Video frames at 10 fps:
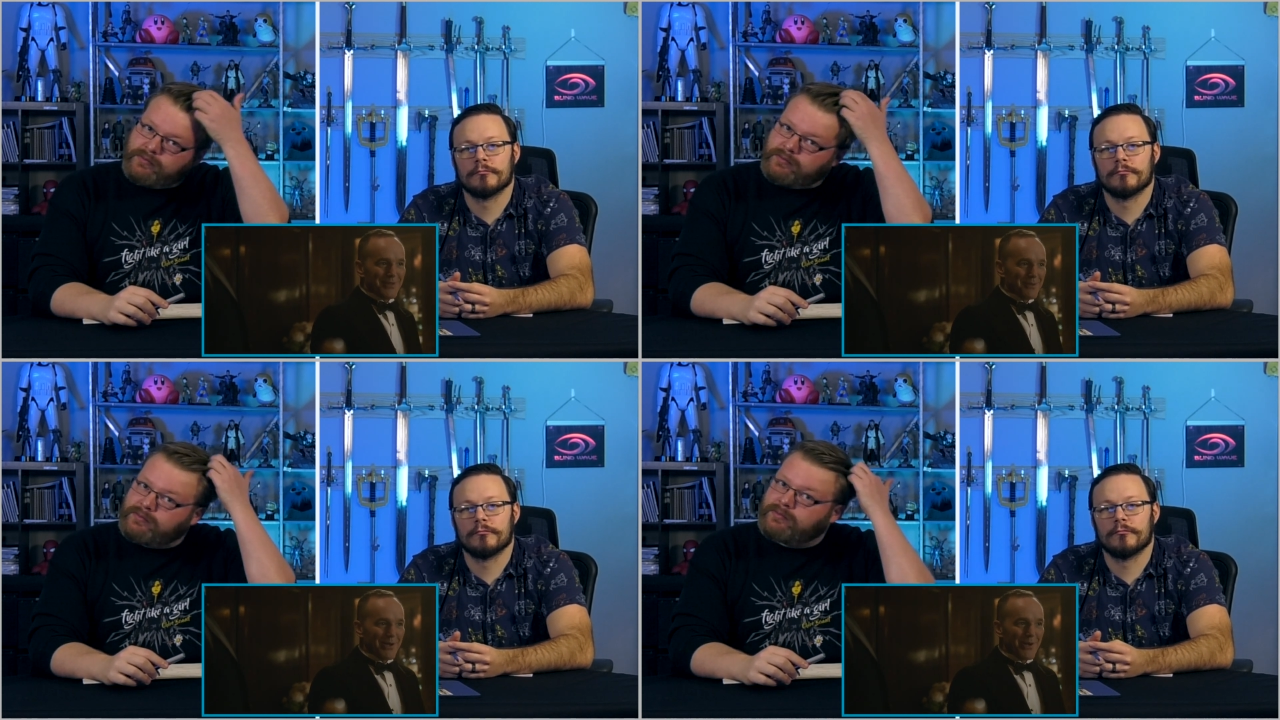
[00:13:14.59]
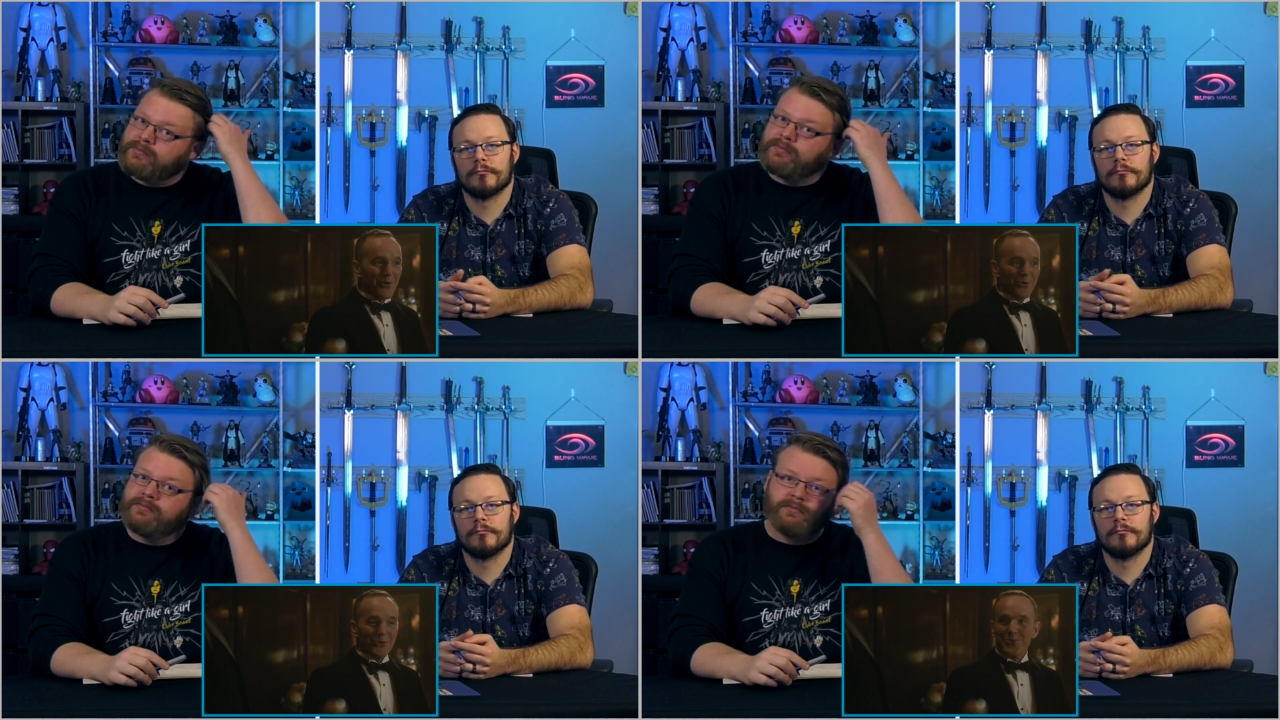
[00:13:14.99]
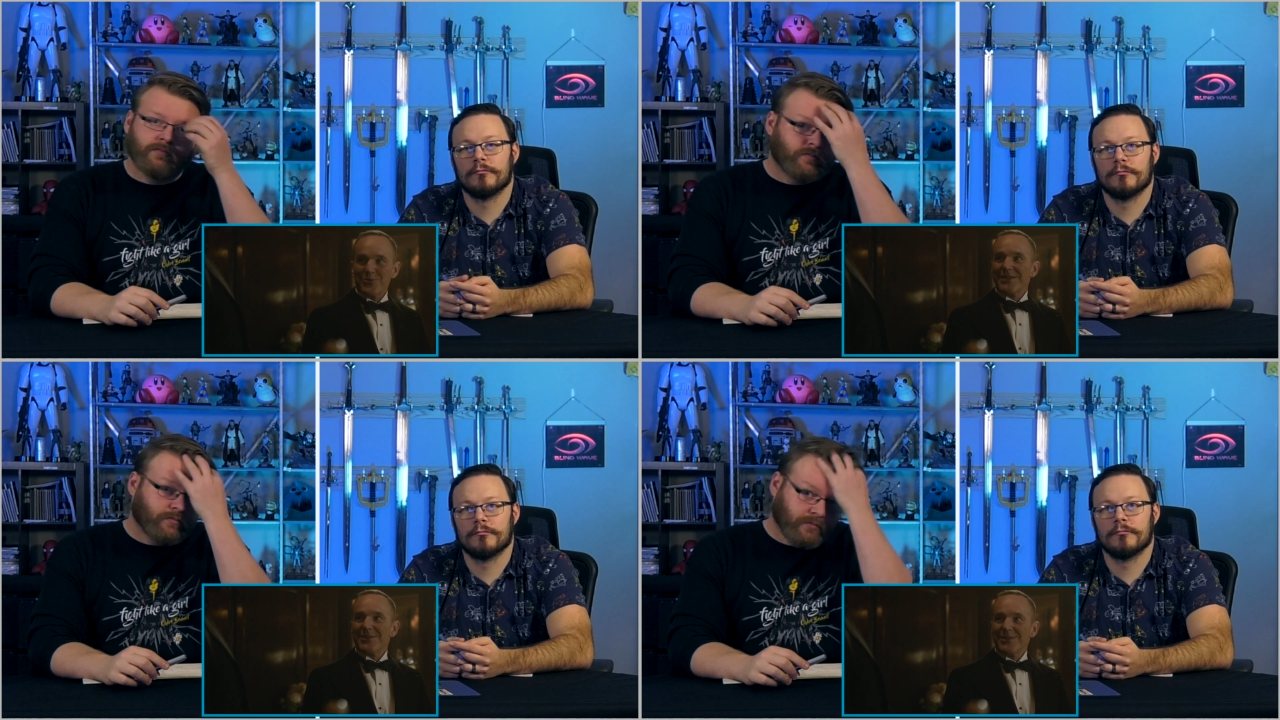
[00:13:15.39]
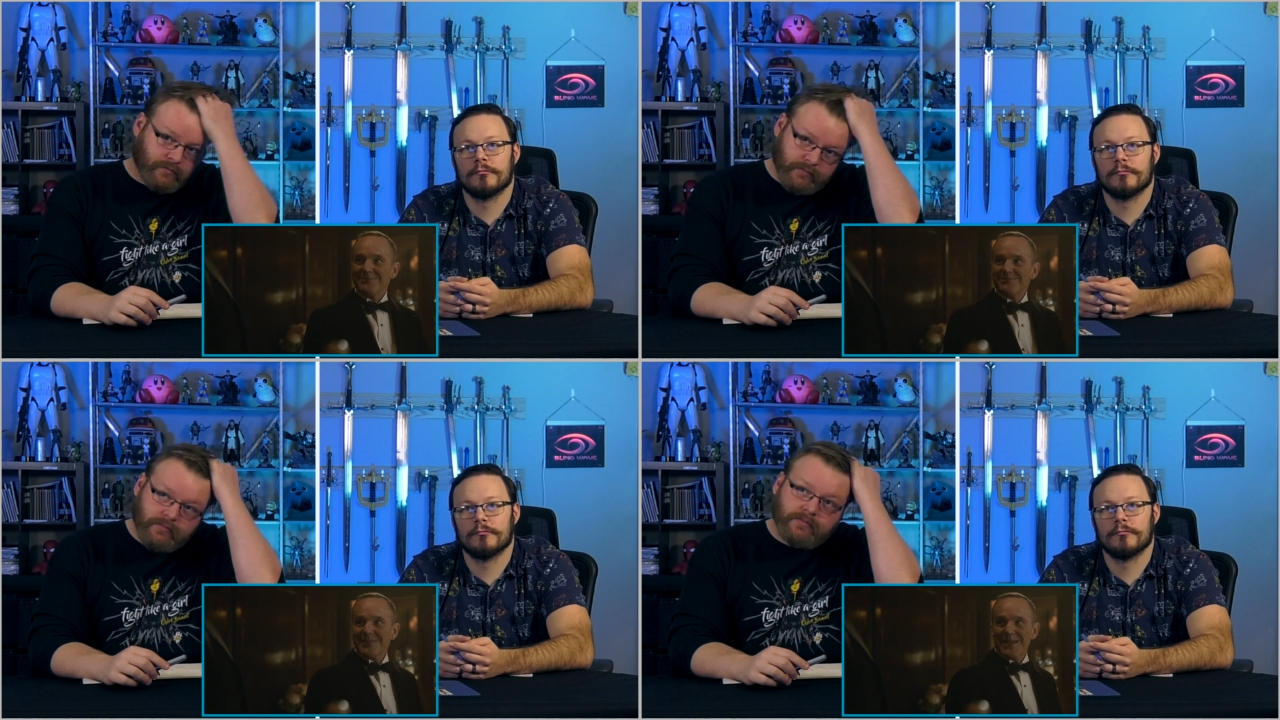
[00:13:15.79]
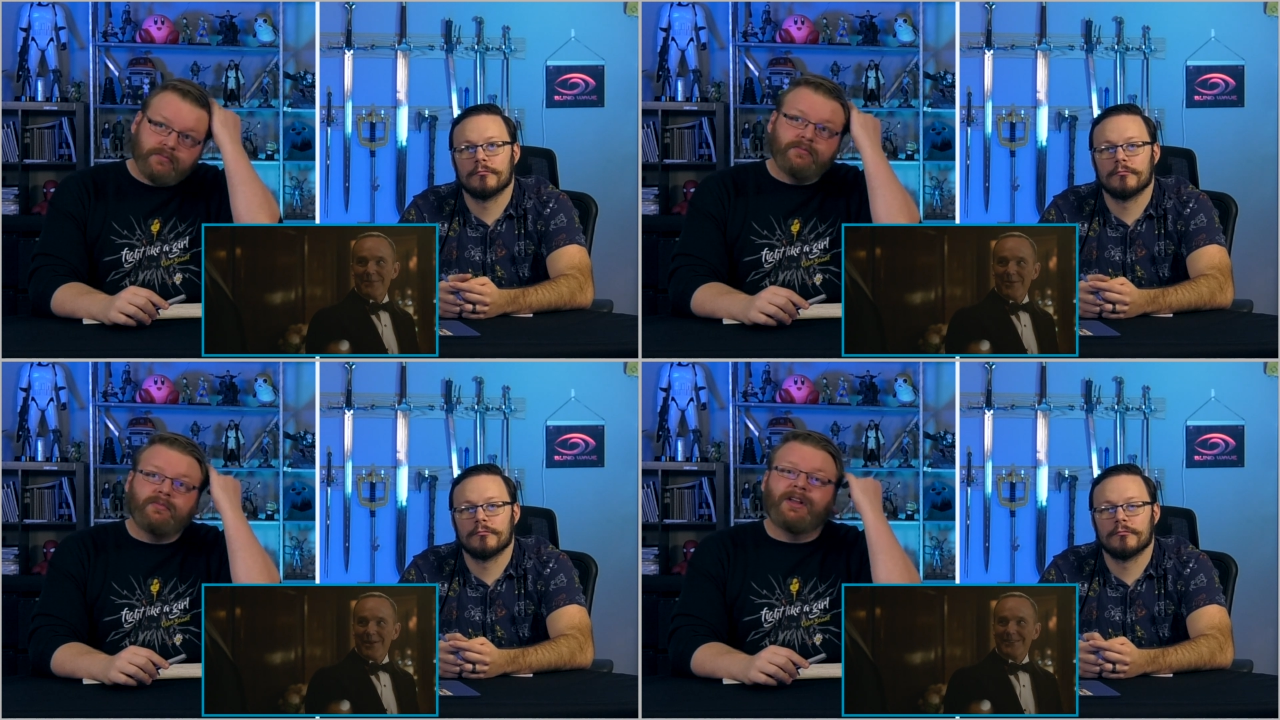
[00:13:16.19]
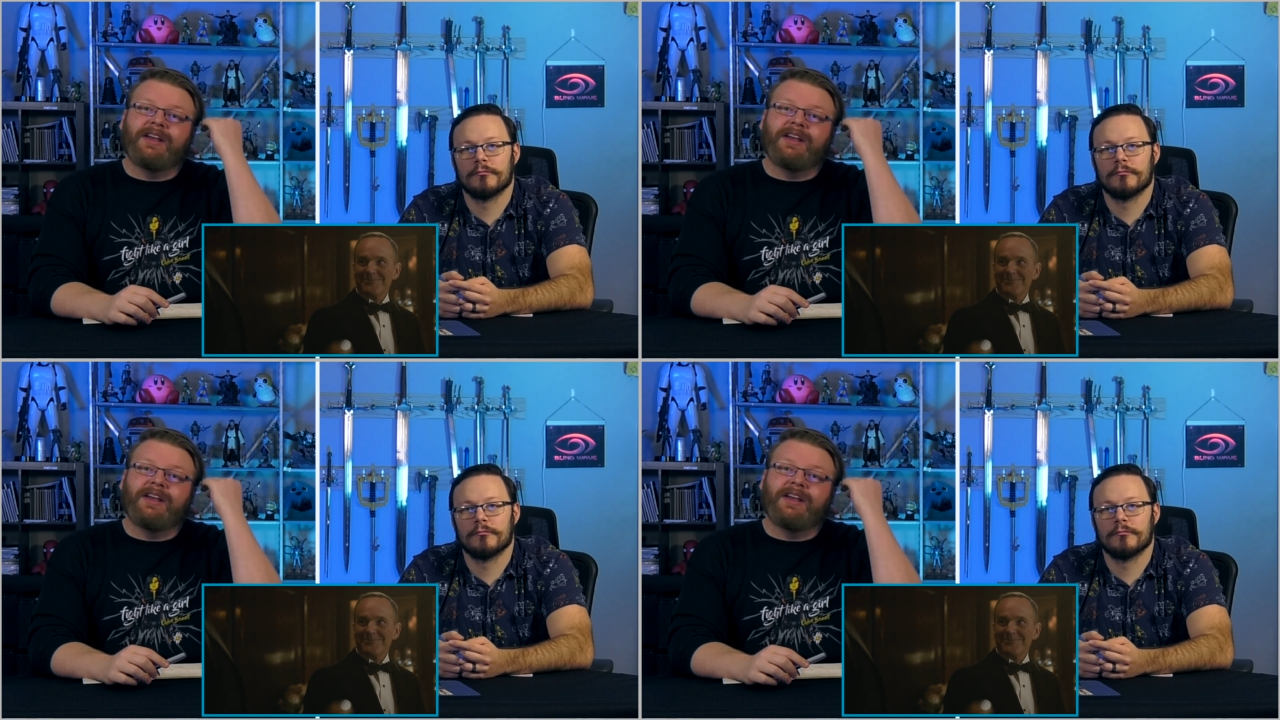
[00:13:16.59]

Speaker 1: it'll be a whole new deal. Am I right?